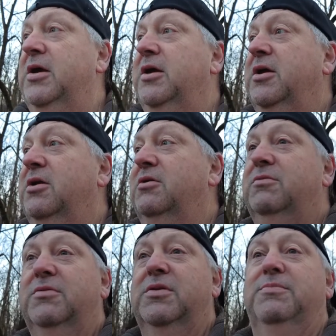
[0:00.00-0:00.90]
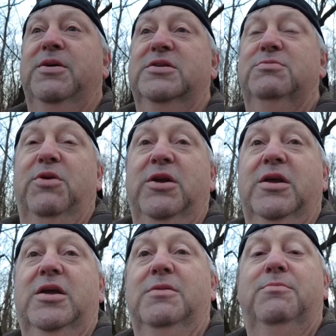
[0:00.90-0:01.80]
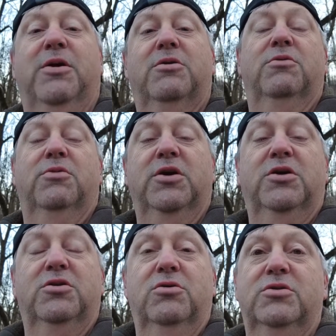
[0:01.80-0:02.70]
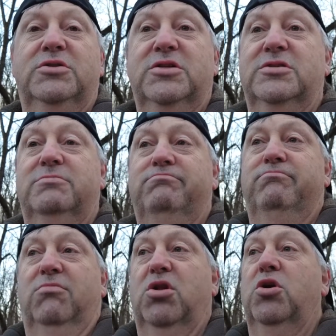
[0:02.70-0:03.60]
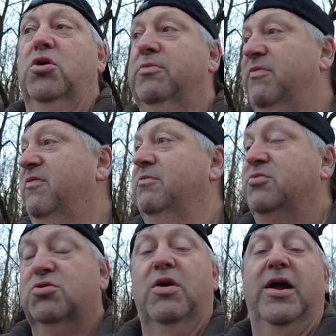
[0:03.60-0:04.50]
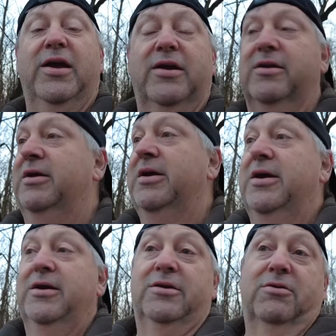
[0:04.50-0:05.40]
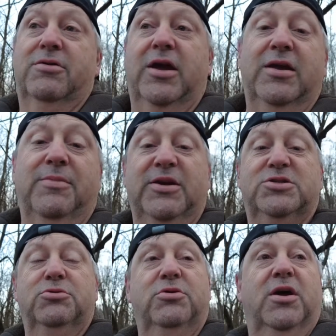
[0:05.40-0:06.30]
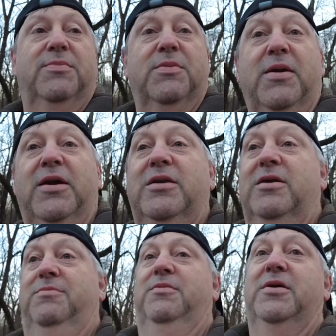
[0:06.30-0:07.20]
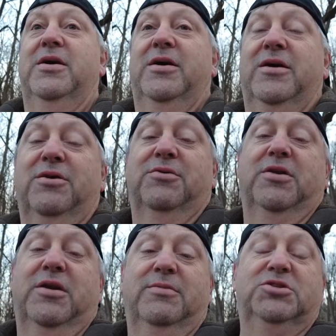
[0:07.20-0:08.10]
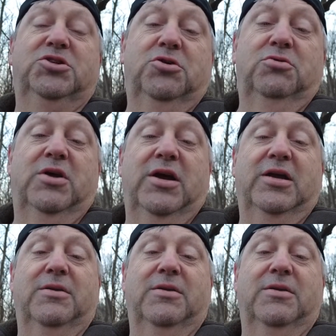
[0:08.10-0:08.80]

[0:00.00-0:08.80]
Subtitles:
The best way to get better at what you do is just learn from trying it. Okay, you may screw it up. You may end up, with an image you don't like.